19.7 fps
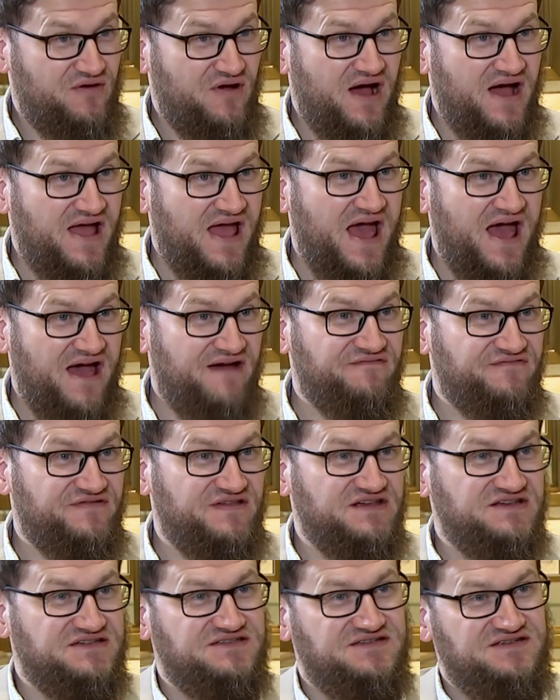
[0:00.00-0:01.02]
I have
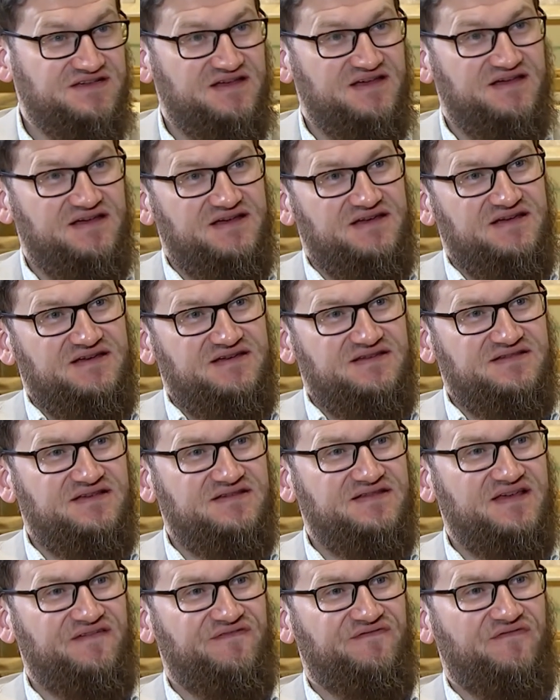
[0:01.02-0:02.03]
this,
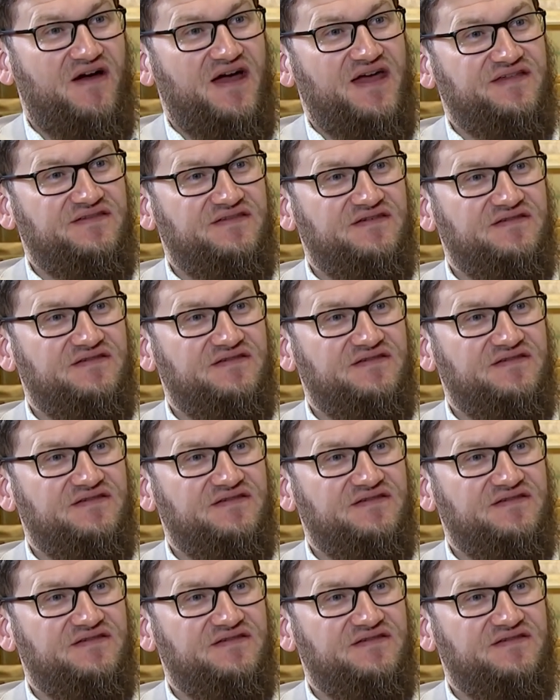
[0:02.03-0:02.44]
that they find